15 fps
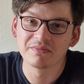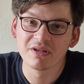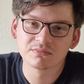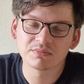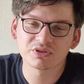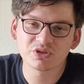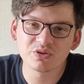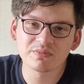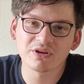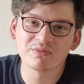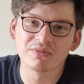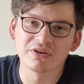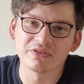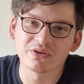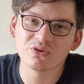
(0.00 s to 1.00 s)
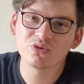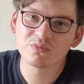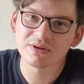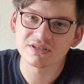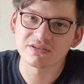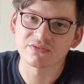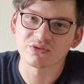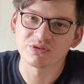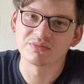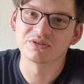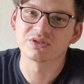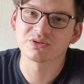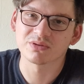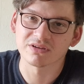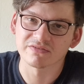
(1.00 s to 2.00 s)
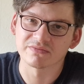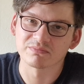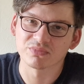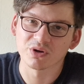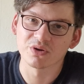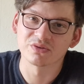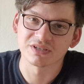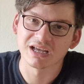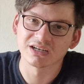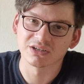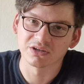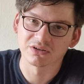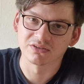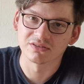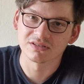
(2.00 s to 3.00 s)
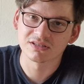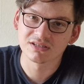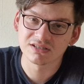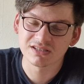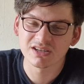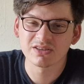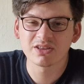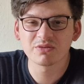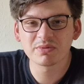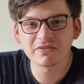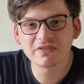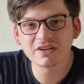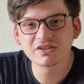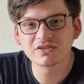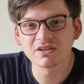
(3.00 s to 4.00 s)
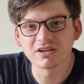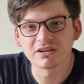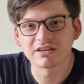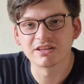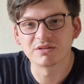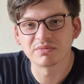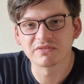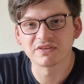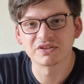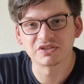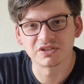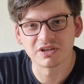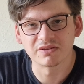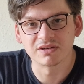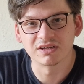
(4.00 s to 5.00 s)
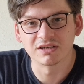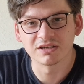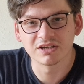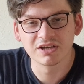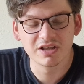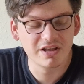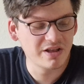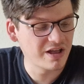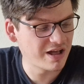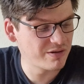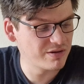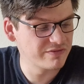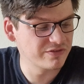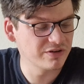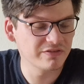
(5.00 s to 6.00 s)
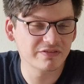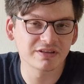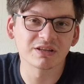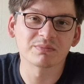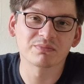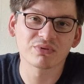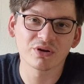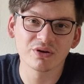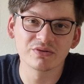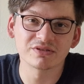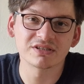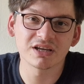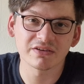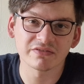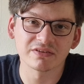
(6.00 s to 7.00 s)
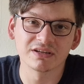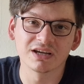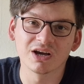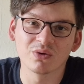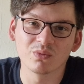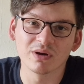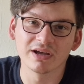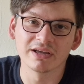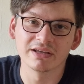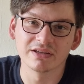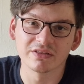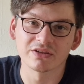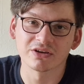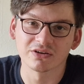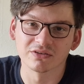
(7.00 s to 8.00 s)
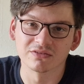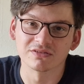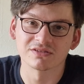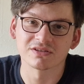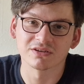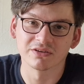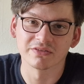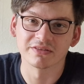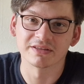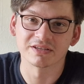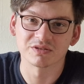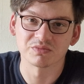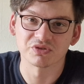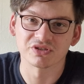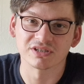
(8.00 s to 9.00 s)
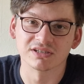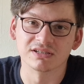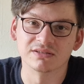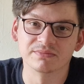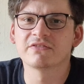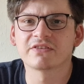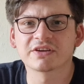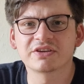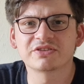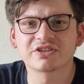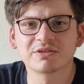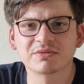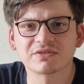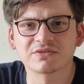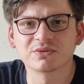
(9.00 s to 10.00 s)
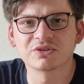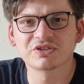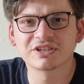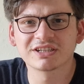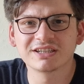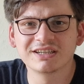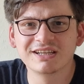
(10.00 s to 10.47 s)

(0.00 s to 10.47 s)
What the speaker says: But do bear in mind that all bits of equipment do have pros and cons, so there'll be things you like and there'll be things you don't like. However, I think the pros definitely outweigh the cons on this machine. Thank you so much for watching.